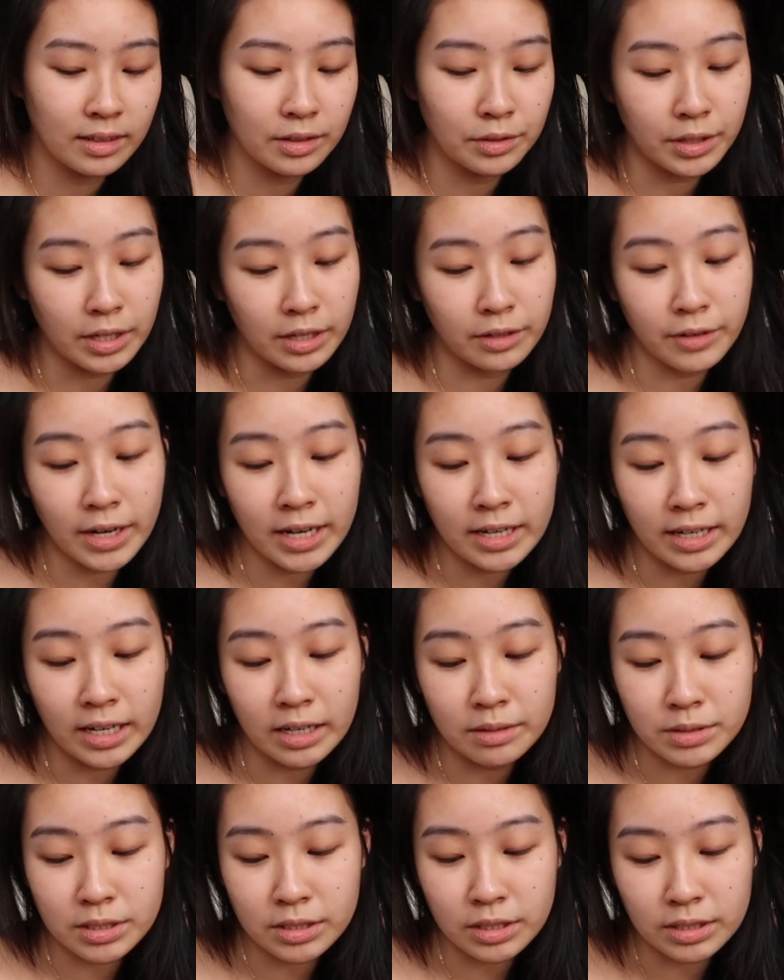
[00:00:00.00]
Okay, right
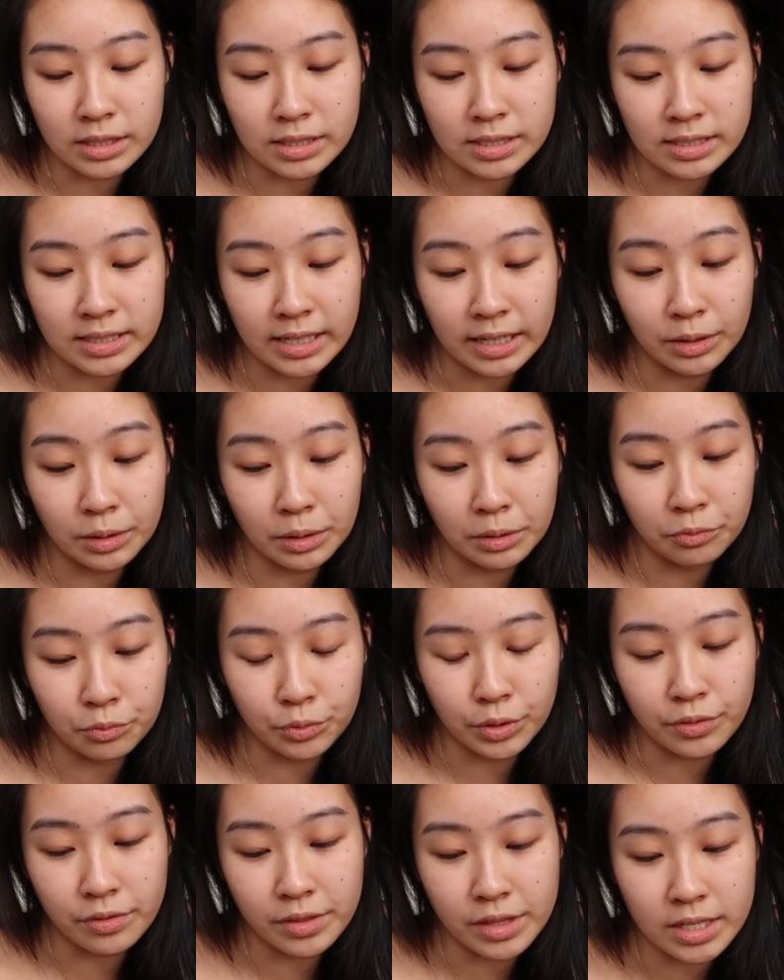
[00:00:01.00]
now I'm just gonna start off
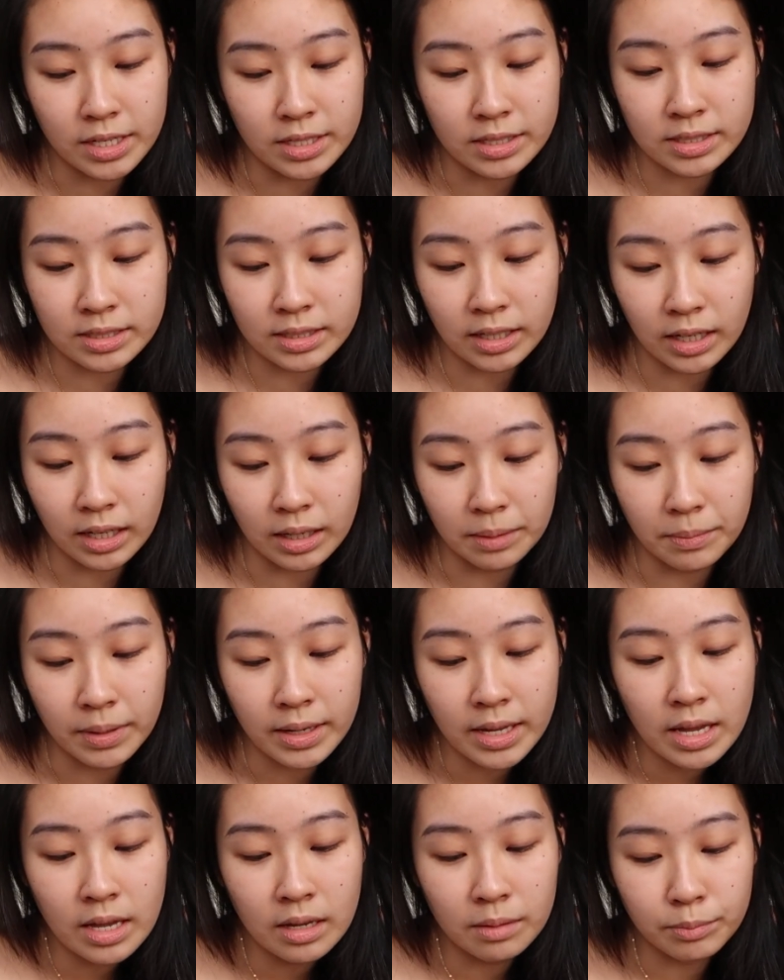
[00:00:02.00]
with this
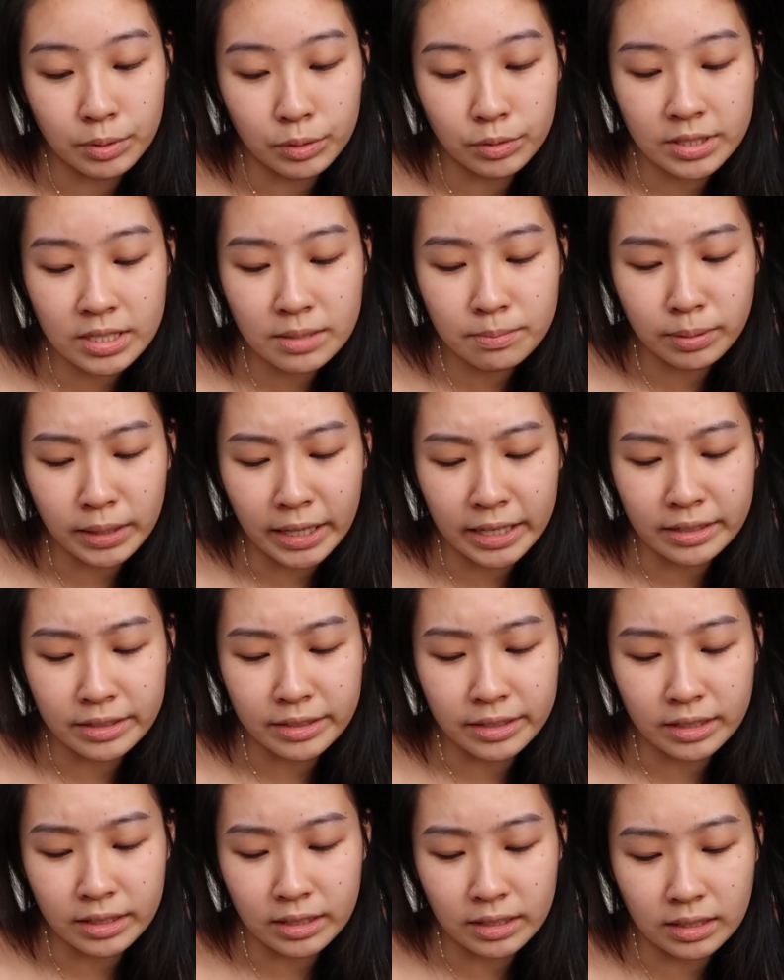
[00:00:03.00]
Beauty
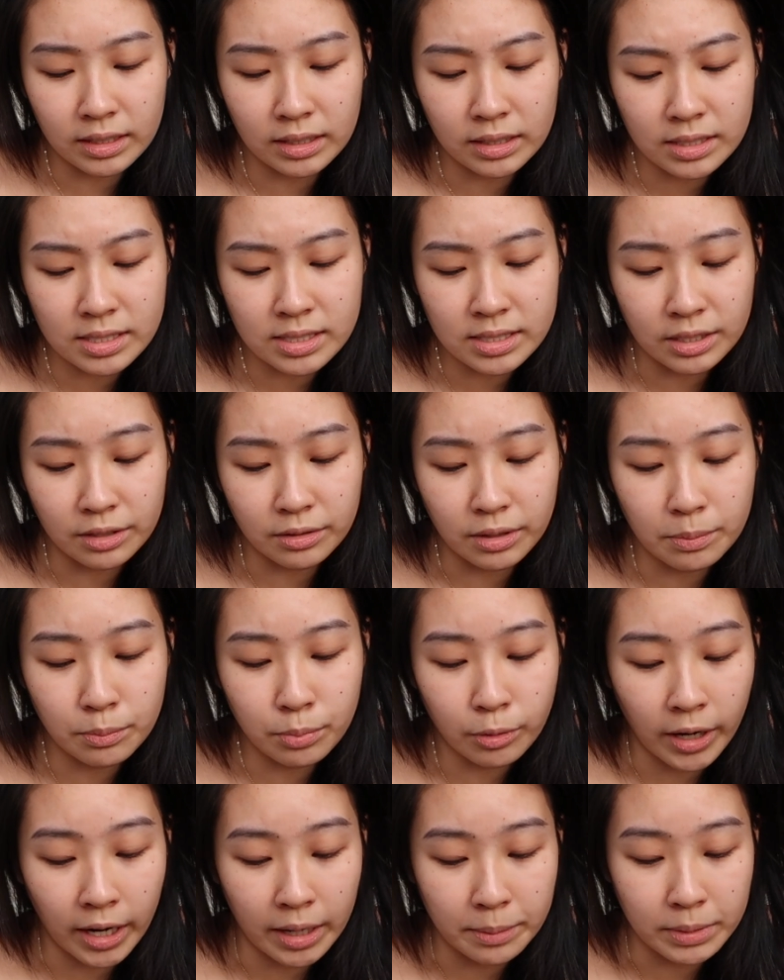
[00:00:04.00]
Blender Serum
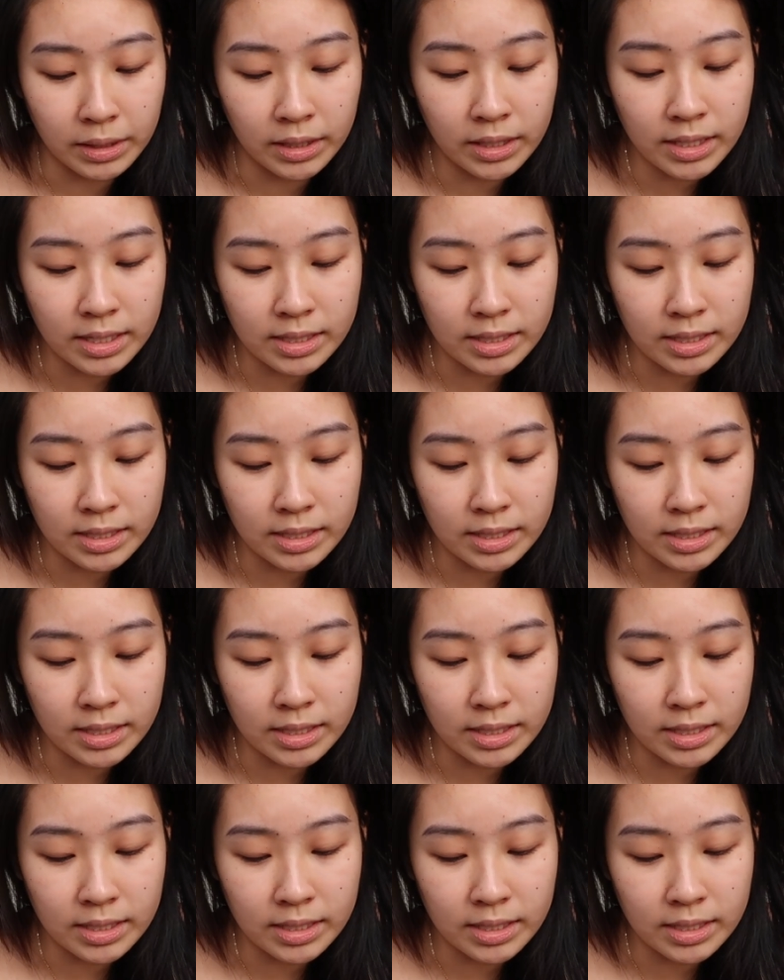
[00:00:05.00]
Primer.